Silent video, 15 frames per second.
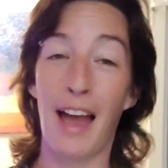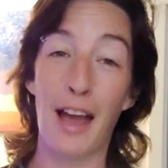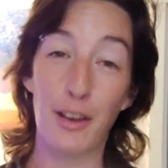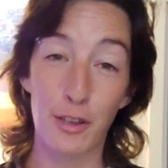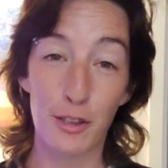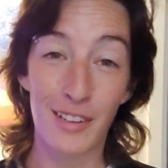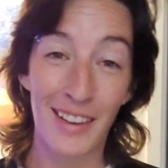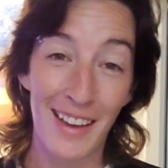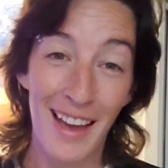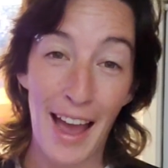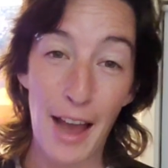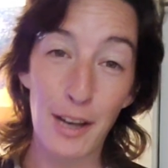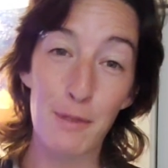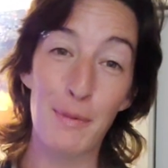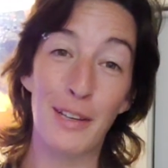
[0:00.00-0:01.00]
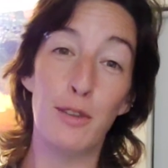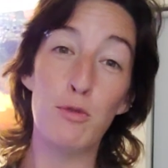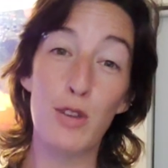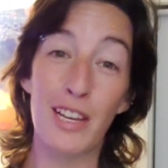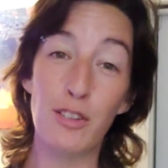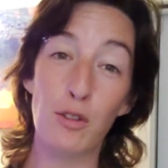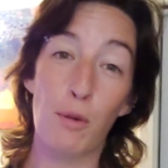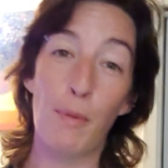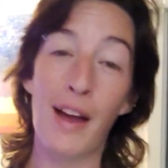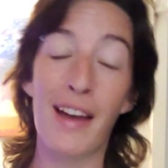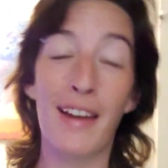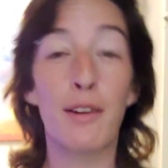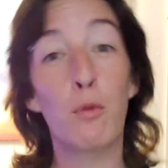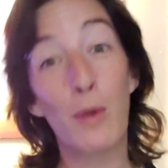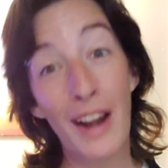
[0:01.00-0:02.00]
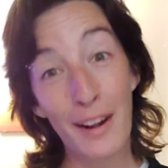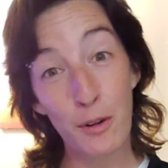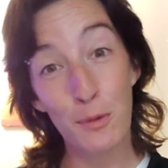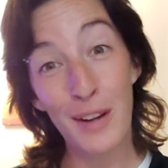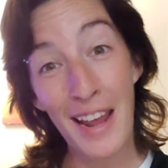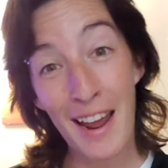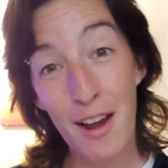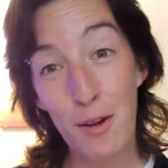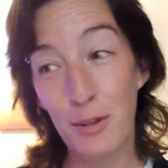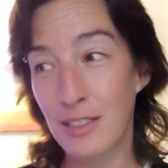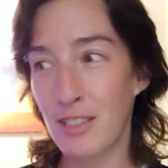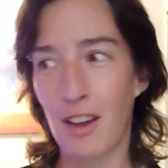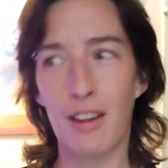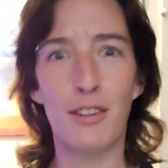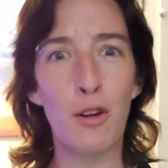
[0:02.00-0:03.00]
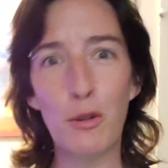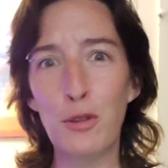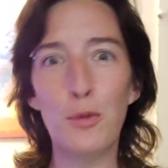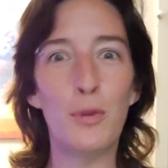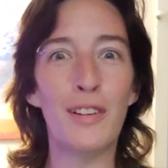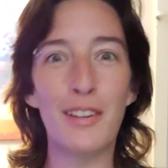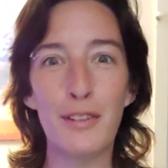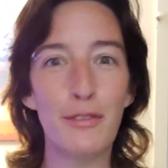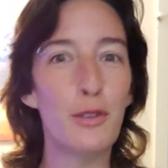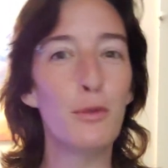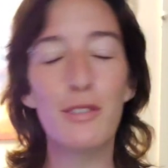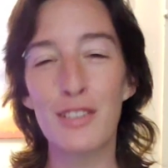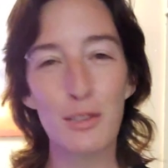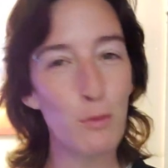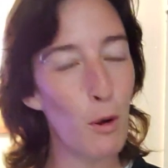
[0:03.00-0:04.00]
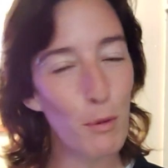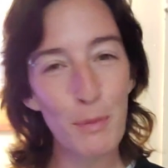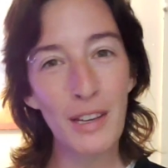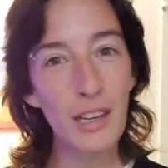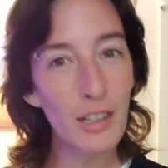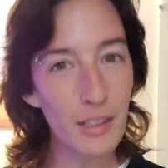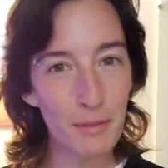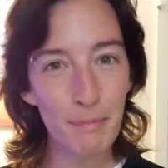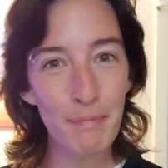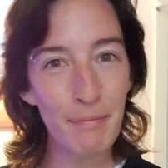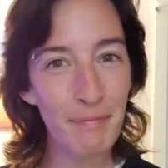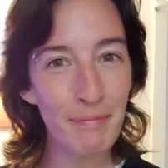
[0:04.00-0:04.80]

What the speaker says: I could I could make you change your mind. What I know now is, no, you wouldn't know if you would have just woke me up.